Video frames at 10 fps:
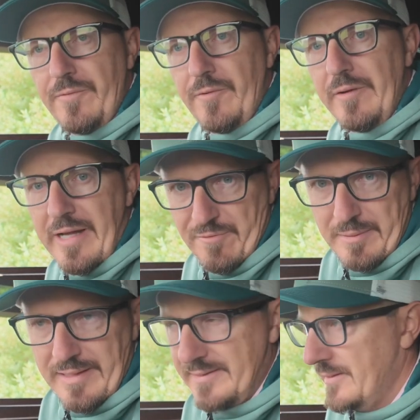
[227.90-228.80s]
30
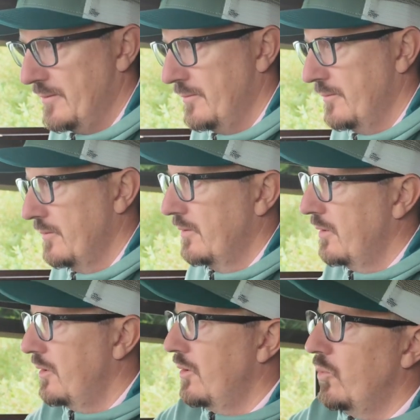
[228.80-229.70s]
FPS.
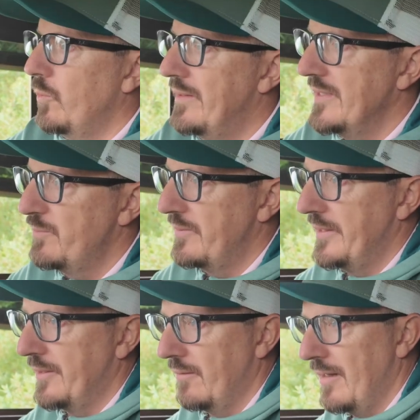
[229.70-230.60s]
With this
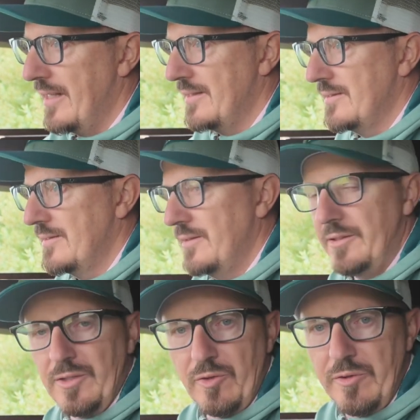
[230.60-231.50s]
particular lens, you
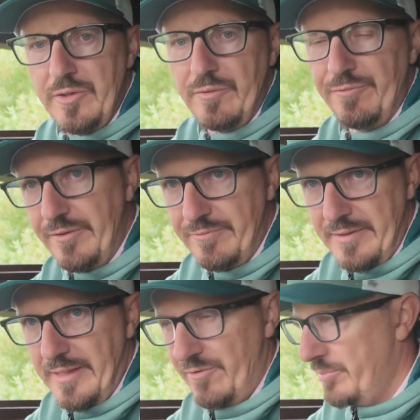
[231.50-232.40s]
can only do
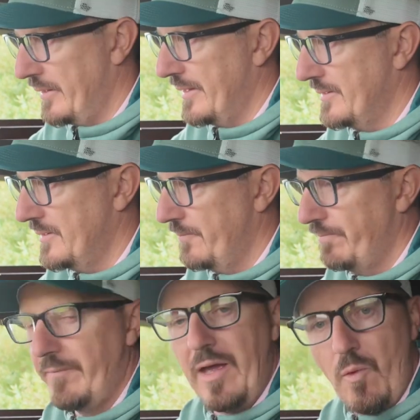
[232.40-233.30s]
15 FPS.
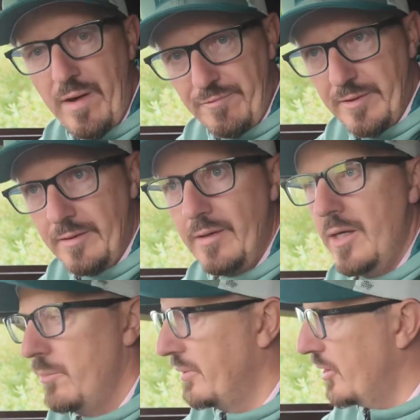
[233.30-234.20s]
However,
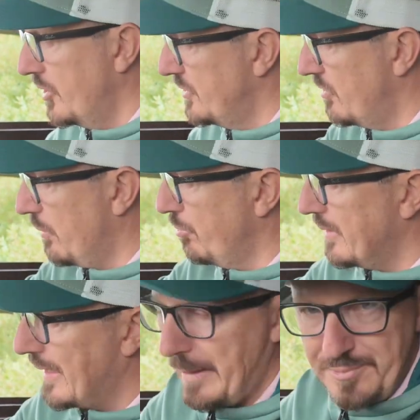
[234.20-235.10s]
because you've got
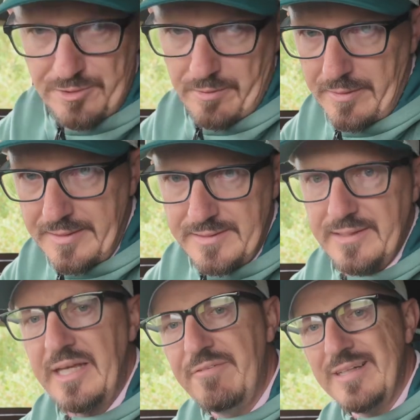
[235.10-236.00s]
pre-capture on this,
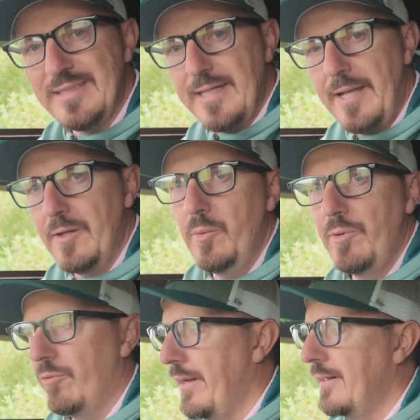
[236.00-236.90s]
if you set it up
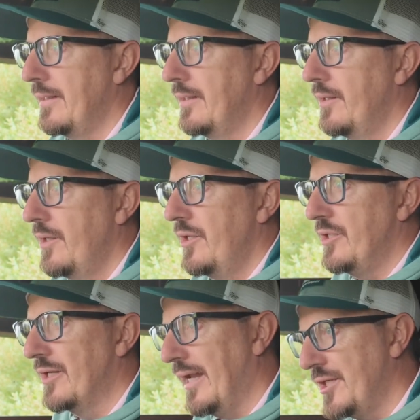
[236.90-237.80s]
correctly,
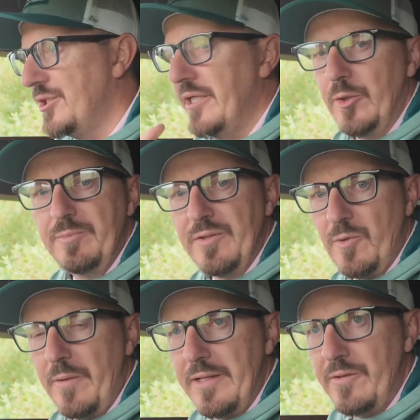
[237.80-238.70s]
you can actually get up to
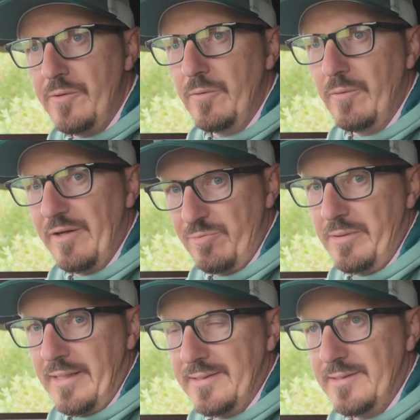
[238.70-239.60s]
22
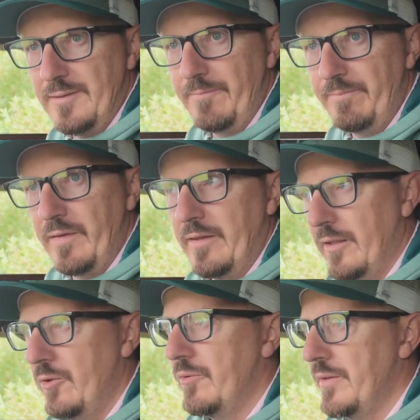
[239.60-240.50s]
FPS,
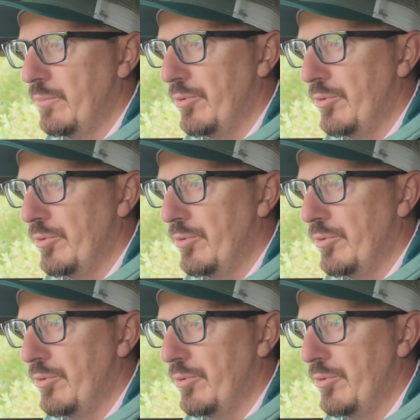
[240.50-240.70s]
including the